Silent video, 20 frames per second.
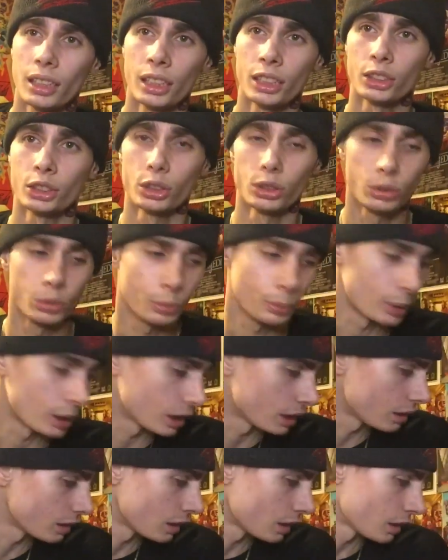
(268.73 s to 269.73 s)
issue,
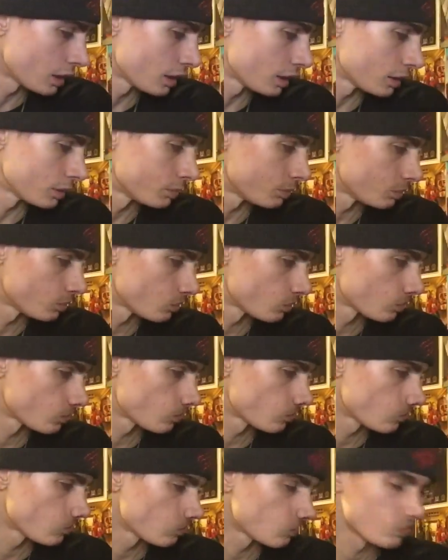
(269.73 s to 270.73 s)
but
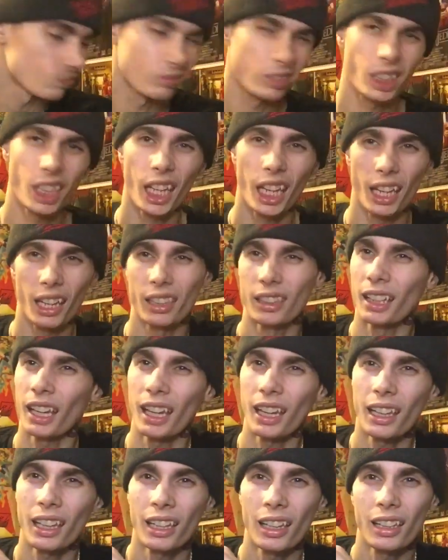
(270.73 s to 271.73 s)

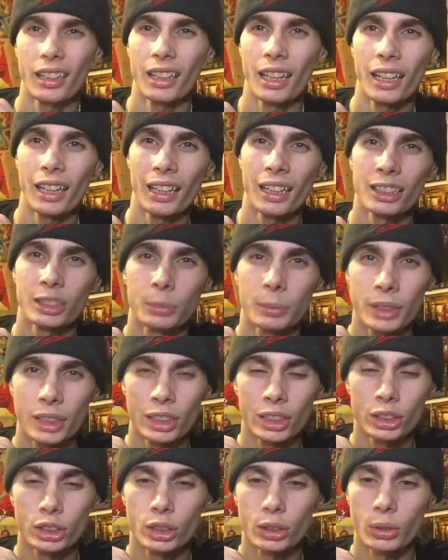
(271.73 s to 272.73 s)
that
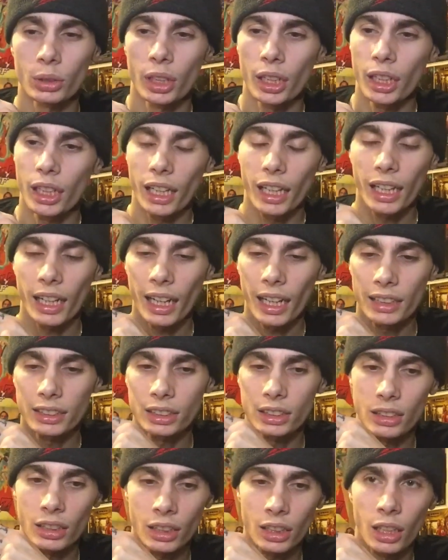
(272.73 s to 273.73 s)
X-Men issue, it
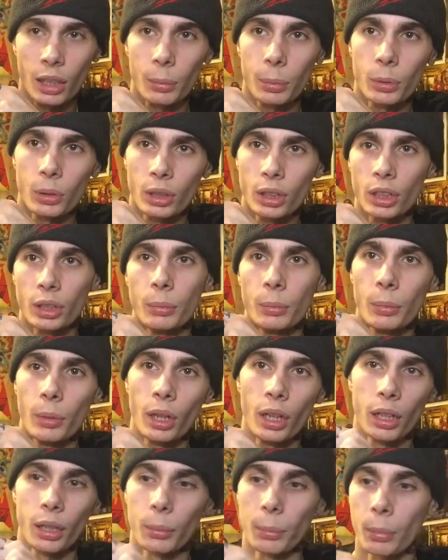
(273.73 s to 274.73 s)
has a couple good
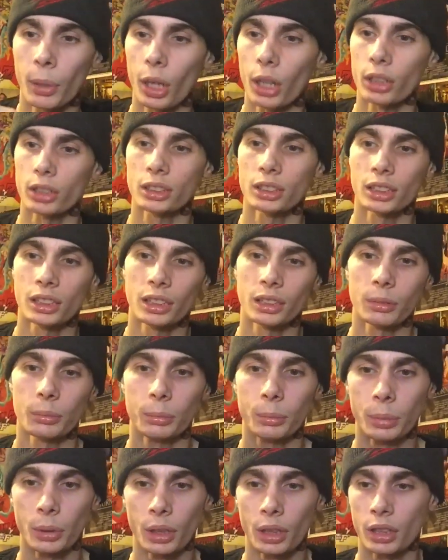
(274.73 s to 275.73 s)
parts in it,
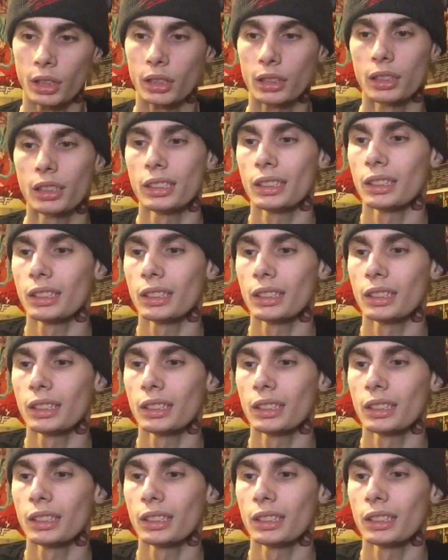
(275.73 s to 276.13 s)
but